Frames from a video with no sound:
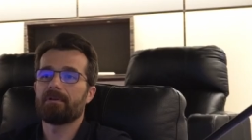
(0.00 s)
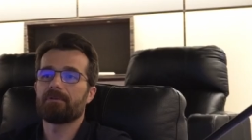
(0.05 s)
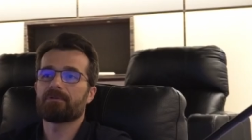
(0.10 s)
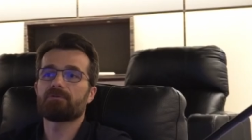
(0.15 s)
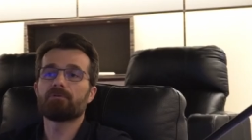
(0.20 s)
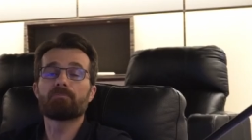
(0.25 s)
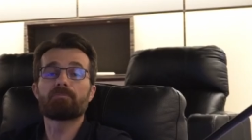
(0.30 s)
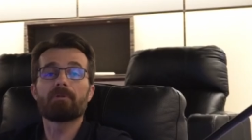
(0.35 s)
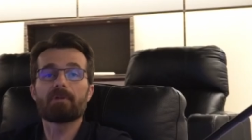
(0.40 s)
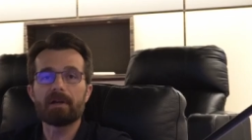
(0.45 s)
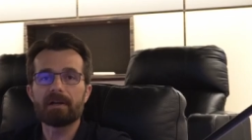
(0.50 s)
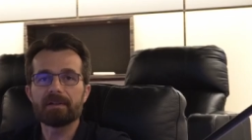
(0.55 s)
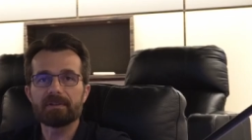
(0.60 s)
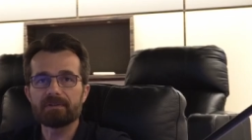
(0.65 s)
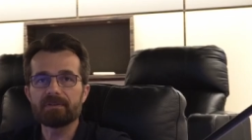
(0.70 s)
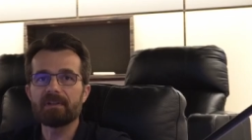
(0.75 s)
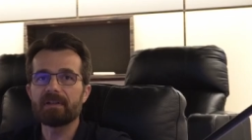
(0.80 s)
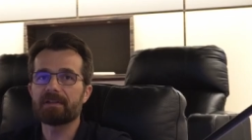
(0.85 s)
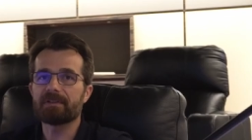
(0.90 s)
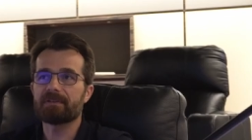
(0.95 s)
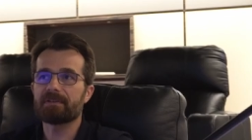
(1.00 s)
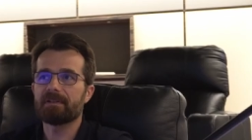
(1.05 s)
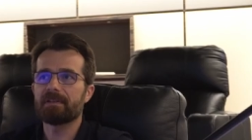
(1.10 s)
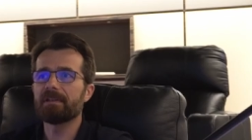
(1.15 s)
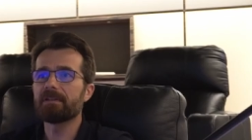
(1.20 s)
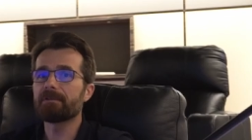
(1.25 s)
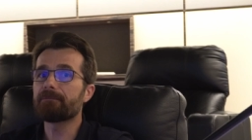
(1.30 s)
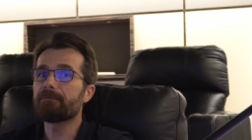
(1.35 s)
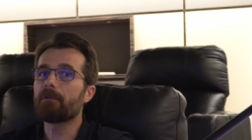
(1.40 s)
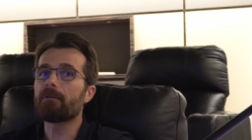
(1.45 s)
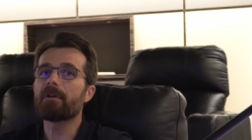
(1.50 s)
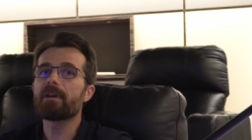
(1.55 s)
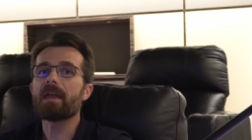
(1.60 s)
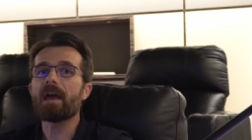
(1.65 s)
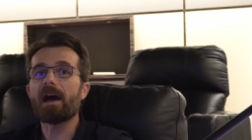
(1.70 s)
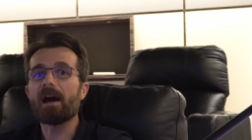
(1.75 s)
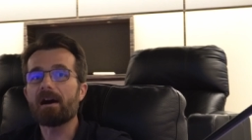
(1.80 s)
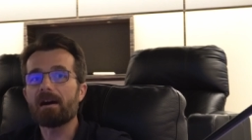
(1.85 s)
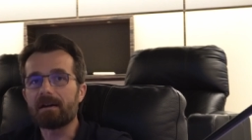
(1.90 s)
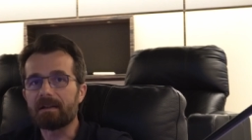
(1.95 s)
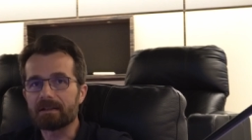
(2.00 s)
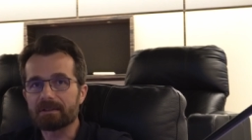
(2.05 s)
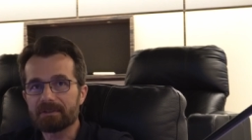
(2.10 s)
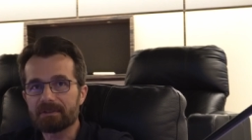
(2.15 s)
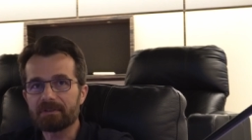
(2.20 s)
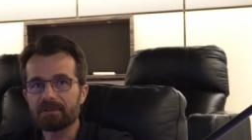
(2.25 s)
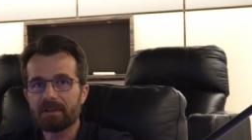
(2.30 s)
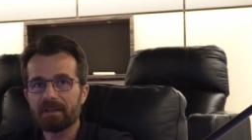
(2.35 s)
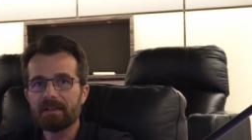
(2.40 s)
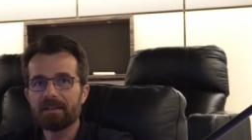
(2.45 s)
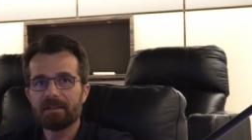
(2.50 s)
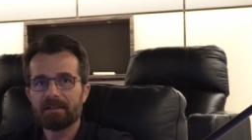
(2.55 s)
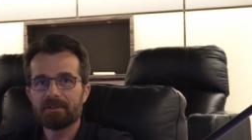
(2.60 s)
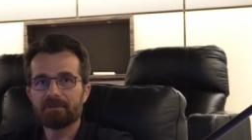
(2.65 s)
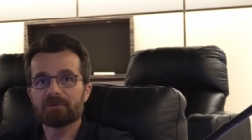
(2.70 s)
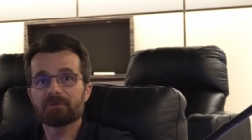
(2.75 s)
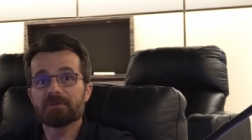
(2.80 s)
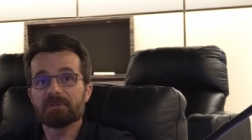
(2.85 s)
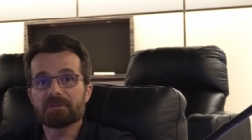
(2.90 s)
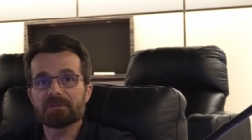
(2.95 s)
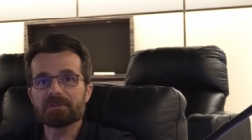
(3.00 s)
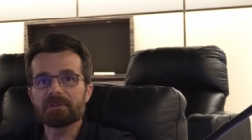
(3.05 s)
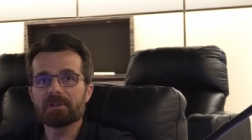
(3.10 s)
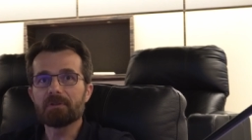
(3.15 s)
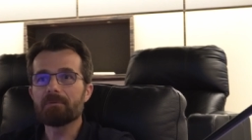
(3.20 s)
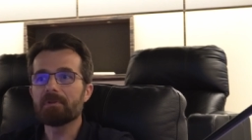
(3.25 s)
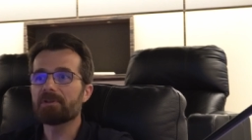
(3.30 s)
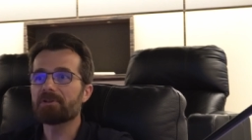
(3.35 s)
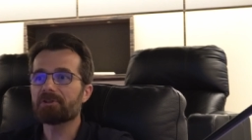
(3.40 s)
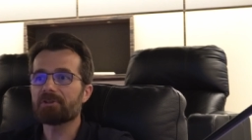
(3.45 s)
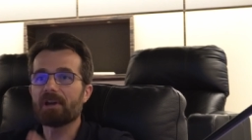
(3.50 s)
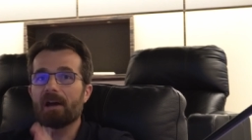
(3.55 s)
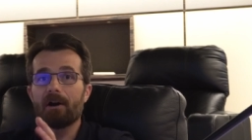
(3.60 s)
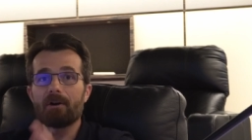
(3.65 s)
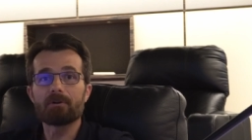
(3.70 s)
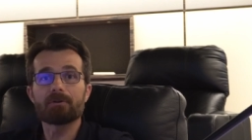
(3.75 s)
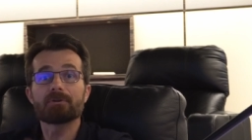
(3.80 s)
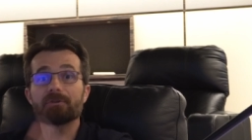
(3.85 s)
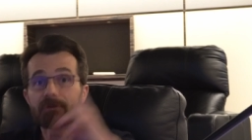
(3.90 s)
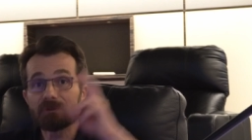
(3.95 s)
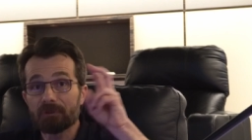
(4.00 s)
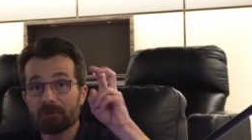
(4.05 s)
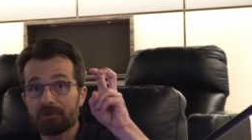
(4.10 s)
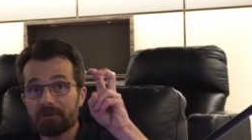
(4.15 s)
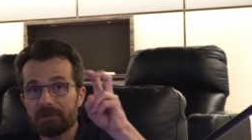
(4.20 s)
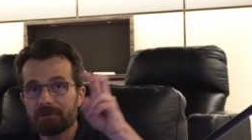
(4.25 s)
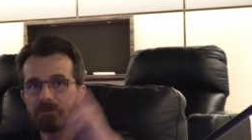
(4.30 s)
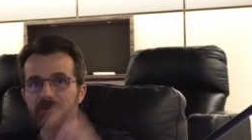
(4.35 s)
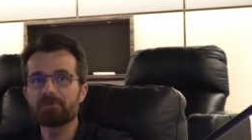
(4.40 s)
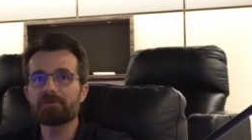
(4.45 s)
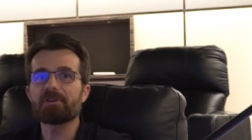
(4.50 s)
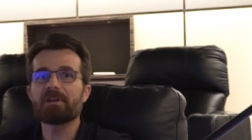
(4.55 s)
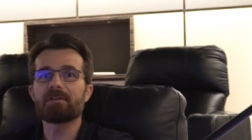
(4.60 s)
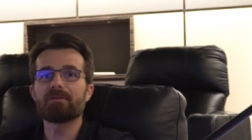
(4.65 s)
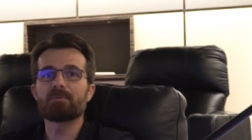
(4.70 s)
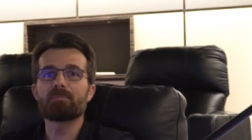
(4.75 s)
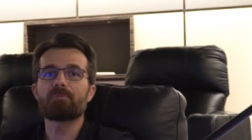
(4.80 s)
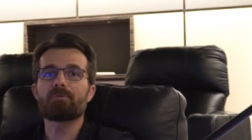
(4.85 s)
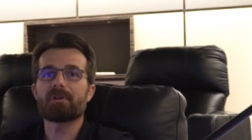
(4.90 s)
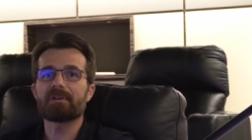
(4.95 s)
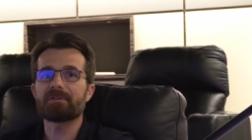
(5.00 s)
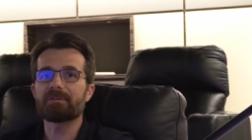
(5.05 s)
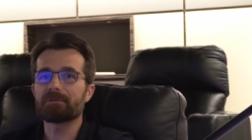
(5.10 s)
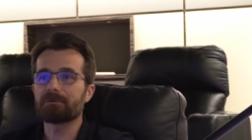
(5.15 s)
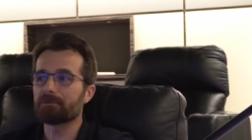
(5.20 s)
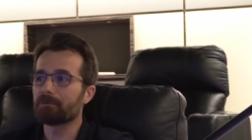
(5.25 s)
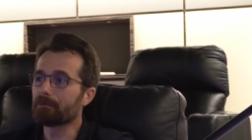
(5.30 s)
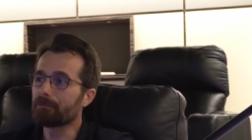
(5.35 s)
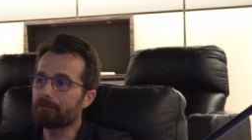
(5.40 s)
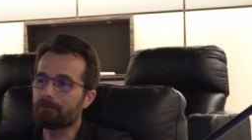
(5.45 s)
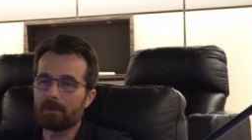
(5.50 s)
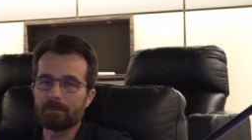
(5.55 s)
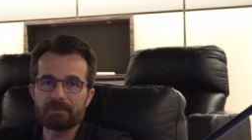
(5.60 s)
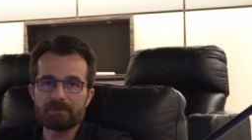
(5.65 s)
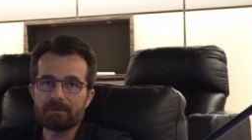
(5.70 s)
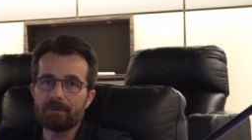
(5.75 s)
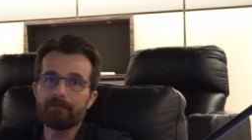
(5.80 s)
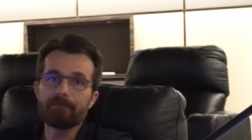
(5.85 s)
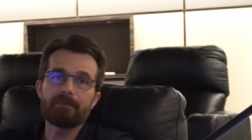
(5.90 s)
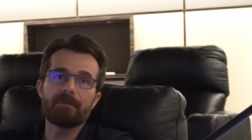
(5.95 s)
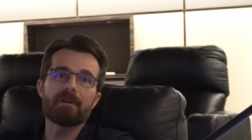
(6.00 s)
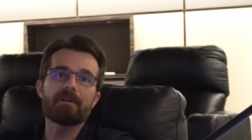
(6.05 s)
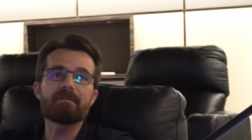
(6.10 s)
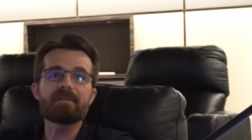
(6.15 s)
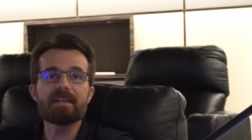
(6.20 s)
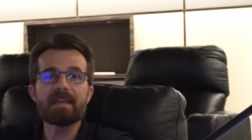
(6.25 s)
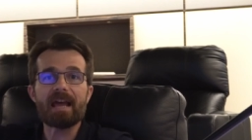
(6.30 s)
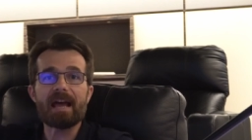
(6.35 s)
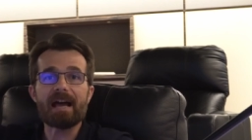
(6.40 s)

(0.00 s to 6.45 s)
surprised that it's very hard to distinguish our 32-channel processor from some very